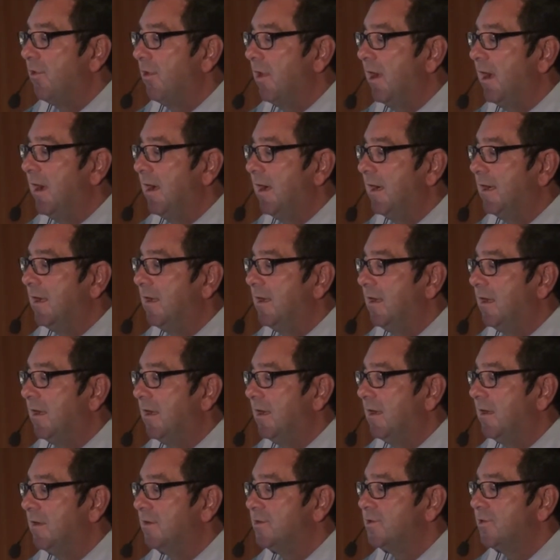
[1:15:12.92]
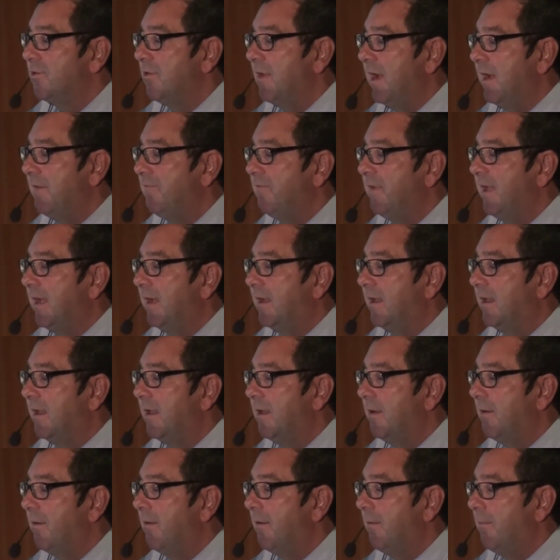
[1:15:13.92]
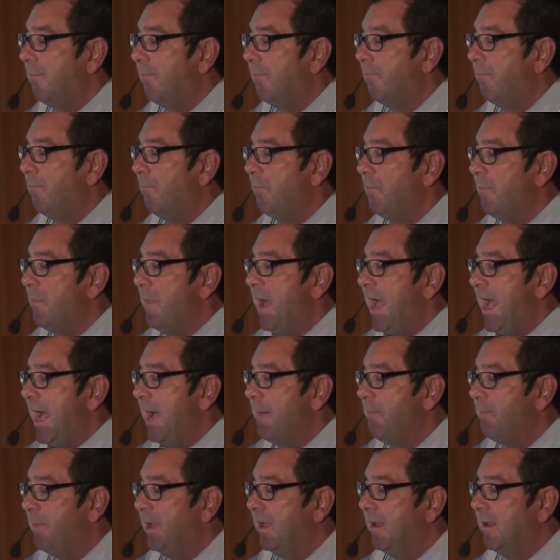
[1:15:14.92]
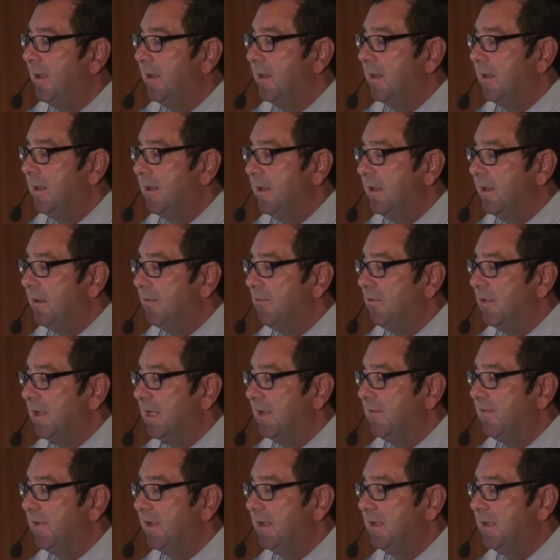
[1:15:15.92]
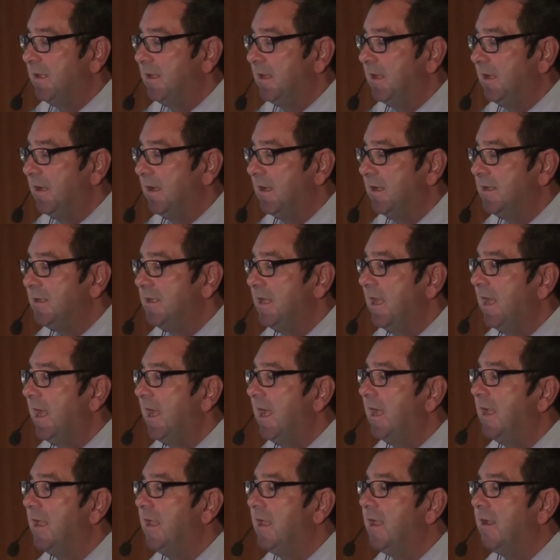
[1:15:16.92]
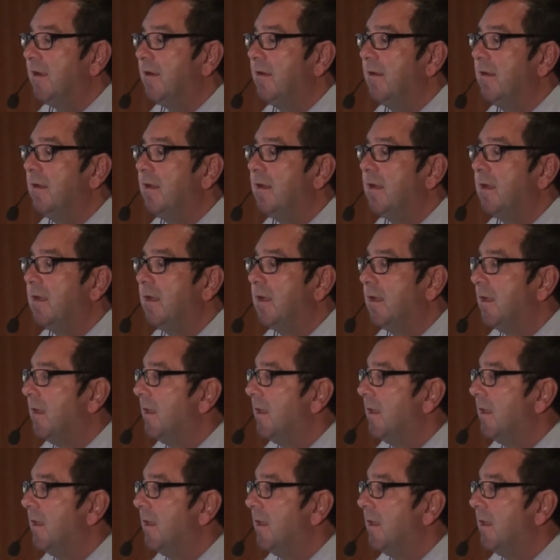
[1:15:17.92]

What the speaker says: Prague traffic map. We'll give it a tag here.